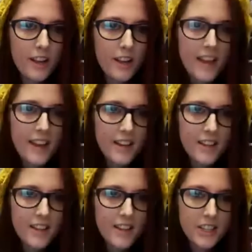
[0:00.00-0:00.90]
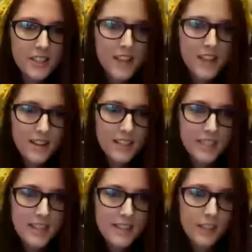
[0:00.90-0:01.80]
Helena. She can start hunting
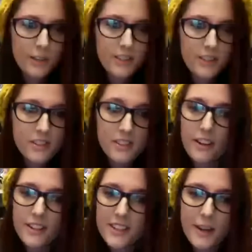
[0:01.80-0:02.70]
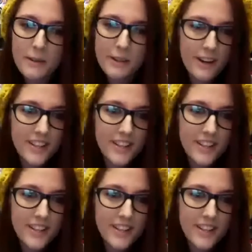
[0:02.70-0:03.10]
down the clones. Oh, that would be